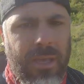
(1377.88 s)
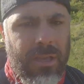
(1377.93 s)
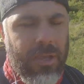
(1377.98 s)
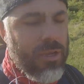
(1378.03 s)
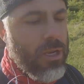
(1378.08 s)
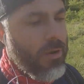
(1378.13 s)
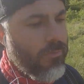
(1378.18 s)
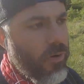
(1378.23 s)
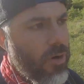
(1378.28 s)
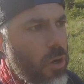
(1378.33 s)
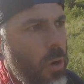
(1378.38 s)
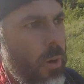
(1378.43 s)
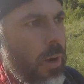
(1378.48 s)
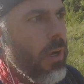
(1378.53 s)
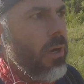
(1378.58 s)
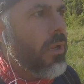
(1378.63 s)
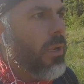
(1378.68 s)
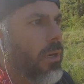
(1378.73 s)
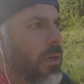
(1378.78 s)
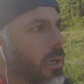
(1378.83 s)
you never know
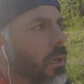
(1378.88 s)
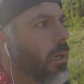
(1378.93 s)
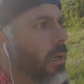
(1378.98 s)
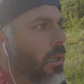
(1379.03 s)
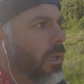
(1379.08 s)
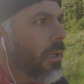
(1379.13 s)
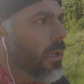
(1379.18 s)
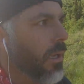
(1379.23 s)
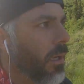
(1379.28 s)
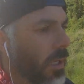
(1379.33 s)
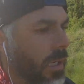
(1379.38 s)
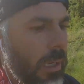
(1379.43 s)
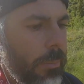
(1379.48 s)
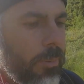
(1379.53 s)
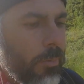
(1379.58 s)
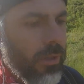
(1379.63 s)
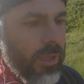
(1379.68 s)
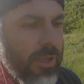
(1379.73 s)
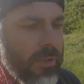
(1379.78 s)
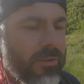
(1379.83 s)
out here. A
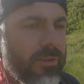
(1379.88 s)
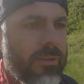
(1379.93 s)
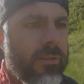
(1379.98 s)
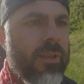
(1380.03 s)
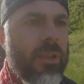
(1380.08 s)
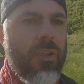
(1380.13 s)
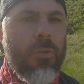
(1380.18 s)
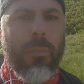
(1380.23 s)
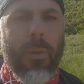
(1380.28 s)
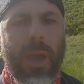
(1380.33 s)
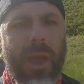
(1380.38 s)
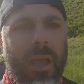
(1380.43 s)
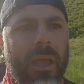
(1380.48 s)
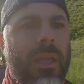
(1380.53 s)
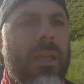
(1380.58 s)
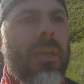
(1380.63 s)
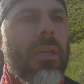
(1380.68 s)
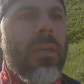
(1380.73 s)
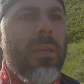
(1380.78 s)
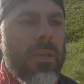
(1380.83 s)
couple of days can set you back,
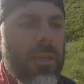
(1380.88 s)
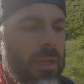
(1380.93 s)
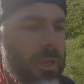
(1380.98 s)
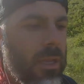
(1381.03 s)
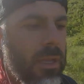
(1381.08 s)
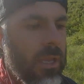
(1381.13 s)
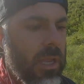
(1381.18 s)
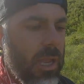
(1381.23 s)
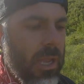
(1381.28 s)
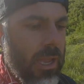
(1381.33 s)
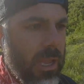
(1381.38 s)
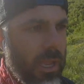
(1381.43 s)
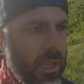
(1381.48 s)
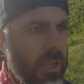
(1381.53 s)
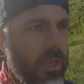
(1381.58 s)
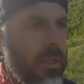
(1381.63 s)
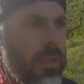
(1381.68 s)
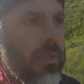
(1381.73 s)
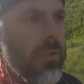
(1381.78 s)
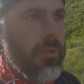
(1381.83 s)

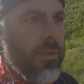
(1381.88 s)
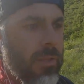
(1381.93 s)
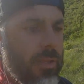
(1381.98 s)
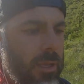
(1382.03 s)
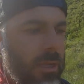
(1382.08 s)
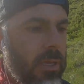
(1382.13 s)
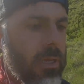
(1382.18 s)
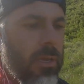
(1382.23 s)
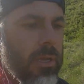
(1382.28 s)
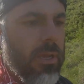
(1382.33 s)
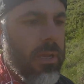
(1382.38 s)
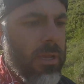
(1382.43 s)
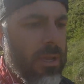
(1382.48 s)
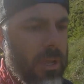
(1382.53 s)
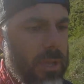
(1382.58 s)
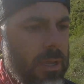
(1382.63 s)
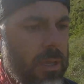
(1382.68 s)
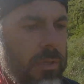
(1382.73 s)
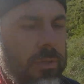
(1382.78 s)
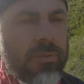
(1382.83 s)
and
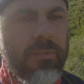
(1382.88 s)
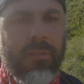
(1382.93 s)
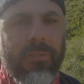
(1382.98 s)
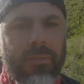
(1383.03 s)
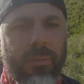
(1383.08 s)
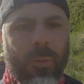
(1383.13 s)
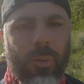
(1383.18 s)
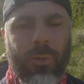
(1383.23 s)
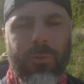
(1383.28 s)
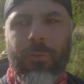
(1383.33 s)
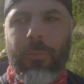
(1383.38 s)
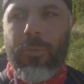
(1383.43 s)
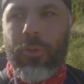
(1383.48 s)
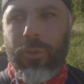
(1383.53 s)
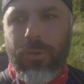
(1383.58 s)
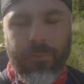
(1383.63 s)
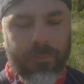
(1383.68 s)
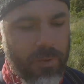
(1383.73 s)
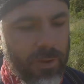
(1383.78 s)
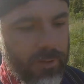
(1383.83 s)
you see some old
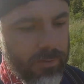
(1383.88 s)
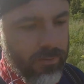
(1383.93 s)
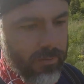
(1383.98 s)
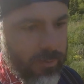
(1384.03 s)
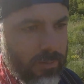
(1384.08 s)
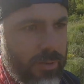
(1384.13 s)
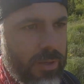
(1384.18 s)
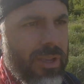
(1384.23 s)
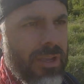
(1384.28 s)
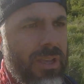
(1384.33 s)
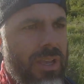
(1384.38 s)
familiar faces.